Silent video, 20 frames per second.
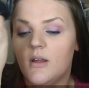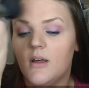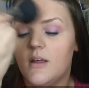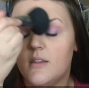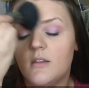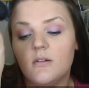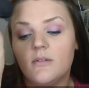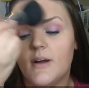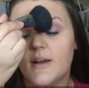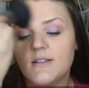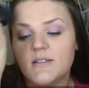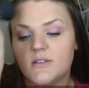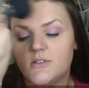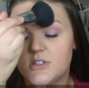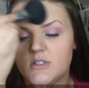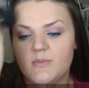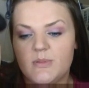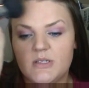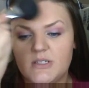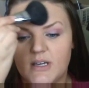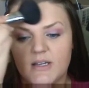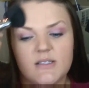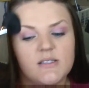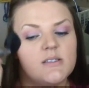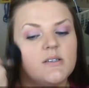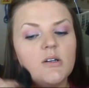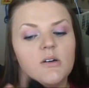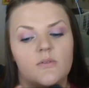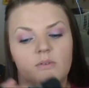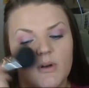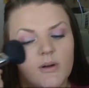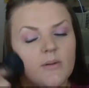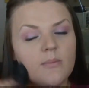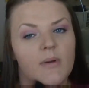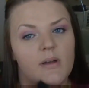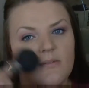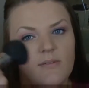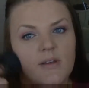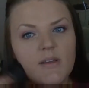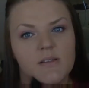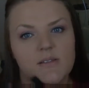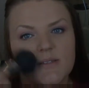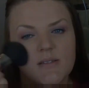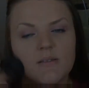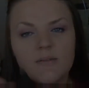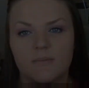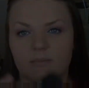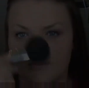And the rest can just be dusted over my face.